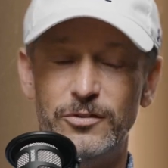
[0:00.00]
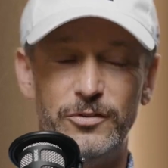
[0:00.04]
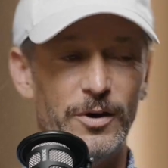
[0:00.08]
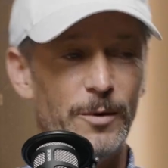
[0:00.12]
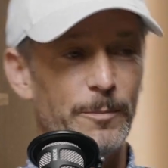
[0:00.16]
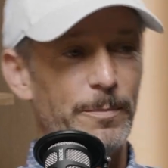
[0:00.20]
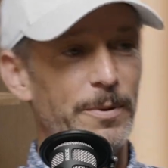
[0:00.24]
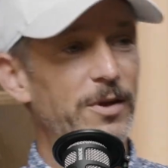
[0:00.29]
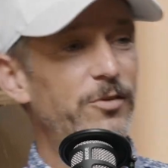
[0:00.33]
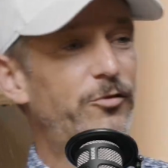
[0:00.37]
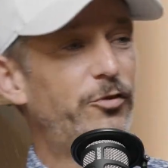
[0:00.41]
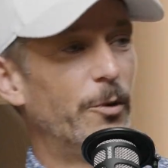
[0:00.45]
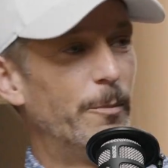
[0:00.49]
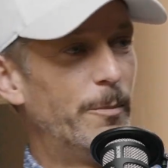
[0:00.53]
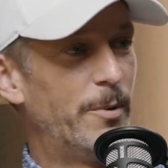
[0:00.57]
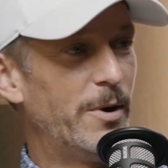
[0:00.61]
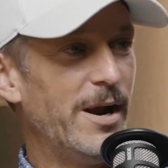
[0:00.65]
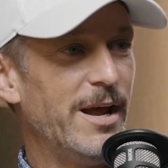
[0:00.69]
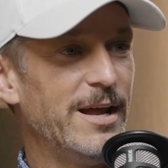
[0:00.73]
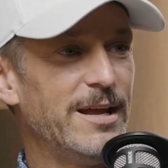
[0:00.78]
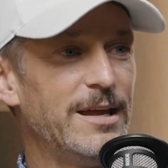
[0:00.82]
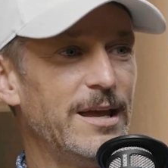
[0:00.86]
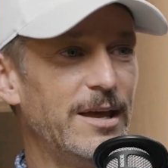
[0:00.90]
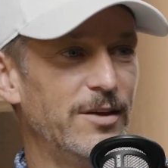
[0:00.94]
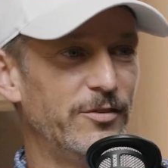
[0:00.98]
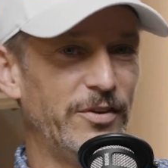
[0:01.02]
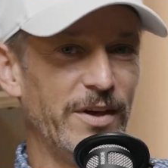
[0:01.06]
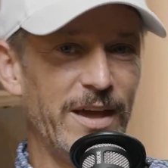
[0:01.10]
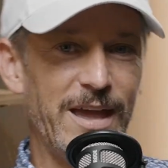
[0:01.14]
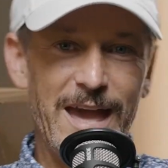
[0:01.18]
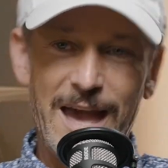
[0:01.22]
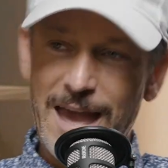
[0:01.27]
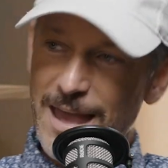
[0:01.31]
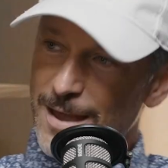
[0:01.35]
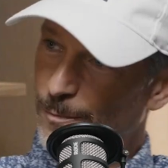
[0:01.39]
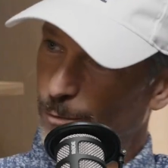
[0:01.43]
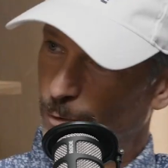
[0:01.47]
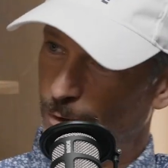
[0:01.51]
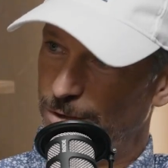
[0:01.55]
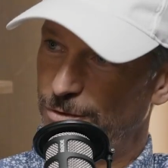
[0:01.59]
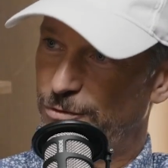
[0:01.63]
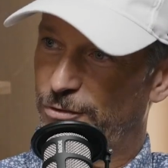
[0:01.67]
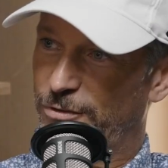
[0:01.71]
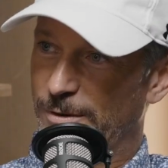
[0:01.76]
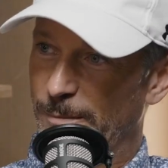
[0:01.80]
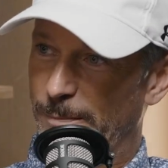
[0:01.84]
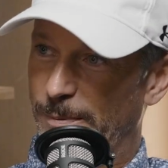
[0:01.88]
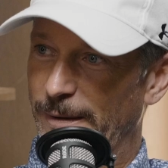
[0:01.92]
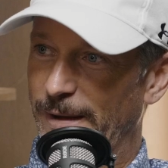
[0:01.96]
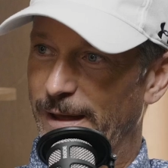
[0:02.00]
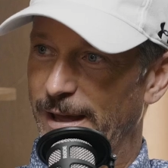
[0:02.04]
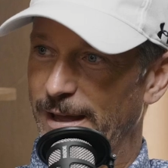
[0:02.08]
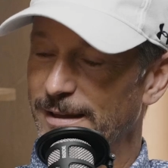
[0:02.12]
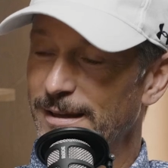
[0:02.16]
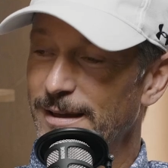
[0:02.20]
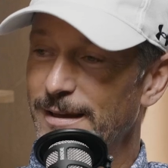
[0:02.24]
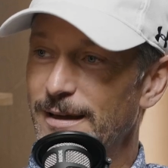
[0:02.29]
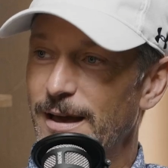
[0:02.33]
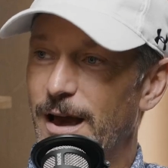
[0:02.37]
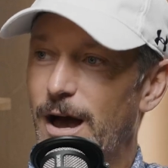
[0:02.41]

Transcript: So pencil break is a game we used to play.